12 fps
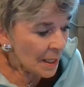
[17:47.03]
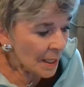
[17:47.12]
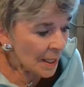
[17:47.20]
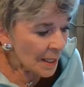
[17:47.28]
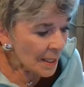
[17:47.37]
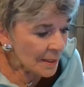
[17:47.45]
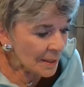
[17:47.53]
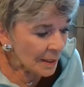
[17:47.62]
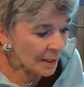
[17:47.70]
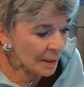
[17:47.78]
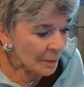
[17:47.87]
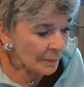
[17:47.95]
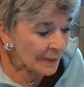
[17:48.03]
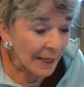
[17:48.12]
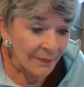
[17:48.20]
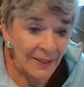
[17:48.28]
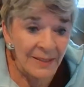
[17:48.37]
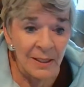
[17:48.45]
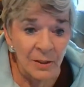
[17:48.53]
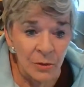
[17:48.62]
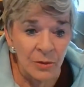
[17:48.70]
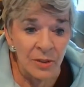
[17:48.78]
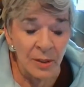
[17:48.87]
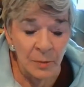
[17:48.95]
And can they tell
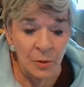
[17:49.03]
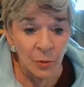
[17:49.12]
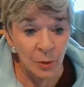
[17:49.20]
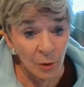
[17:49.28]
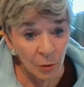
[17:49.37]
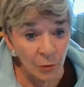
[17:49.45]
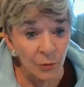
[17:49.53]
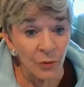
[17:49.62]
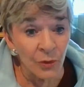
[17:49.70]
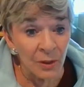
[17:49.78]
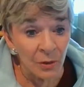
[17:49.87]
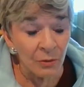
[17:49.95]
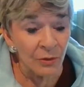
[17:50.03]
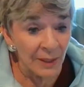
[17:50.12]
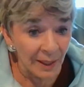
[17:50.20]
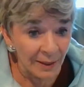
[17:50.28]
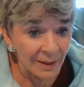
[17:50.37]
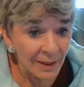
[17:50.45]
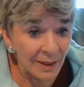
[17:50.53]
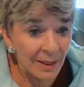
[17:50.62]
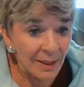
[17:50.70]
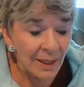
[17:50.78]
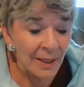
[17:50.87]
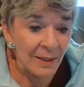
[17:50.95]
you the same story over and over again?
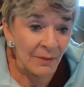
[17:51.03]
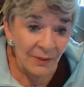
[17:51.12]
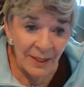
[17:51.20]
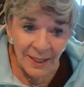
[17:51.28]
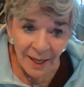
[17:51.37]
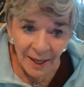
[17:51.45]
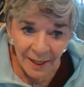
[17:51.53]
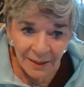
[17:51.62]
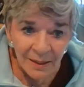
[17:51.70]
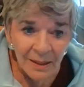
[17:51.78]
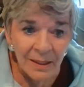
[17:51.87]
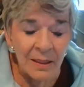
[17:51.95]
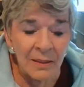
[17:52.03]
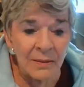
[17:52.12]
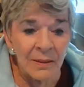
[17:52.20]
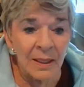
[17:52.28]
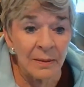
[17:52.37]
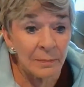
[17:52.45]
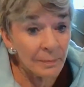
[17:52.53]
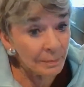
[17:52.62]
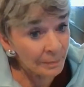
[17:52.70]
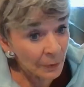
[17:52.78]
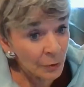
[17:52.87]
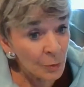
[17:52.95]
And if they can, then
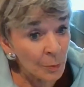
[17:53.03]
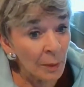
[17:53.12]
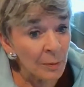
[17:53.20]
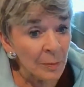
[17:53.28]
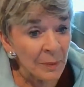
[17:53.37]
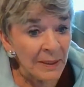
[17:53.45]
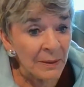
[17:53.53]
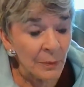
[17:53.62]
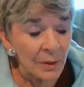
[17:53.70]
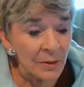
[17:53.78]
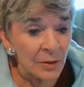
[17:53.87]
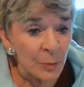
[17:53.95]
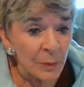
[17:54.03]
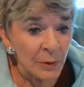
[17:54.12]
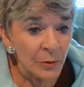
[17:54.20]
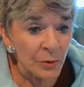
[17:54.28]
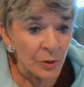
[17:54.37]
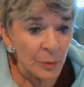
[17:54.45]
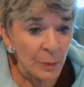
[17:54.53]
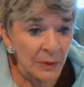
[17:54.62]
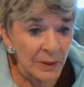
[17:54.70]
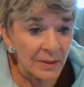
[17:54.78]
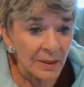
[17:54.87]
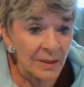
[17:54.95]
most probably it was a spiritual
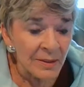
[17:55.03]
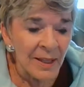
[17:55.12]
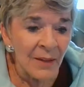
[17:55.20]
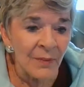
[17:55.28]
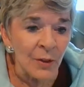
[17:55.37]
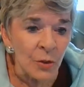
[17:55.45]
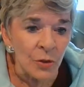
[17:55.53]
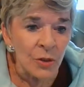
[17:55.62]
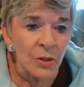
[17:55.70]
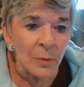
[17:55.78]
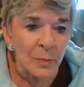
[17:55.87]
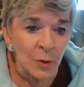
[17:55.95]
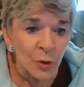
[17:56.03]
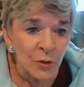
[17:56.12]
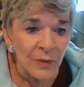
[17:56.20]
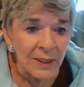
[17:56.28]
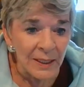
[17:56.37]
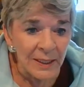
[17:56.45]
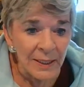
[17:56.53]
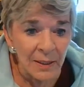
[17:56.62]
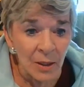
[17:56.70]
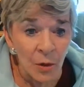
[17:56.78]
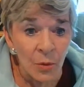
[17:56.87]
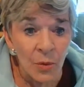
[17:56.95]
experience because they have a good observing
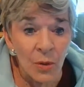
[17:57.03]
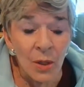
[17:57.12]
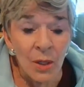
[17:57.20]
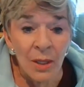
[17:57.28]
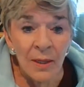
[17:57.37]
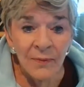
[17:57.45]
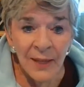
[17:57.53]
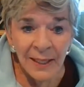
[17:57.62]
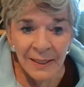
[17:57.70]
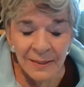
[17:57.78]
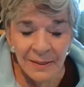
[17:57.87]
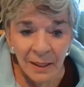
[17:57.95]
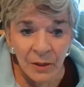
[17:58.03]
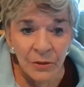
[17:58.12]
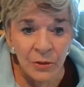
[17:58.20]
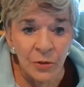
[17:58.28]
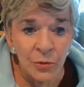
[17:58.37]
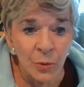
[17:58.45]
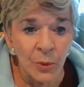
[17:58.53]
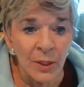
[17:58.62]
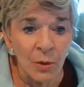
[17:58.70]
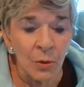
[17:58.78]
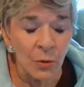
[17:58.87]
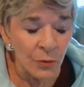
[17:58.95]
ego that can tell the story
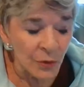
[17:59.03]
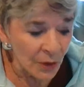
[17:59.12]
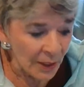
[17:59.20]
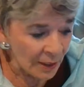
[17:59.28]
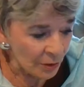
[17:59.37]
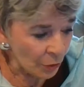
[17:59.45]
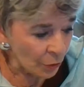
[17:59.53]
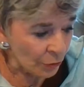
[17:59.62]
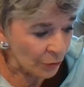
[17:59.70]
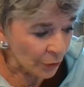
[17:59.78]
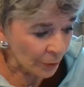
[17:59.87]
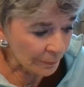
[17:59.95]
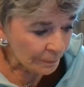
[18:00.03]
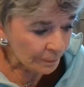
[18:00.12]
over and over.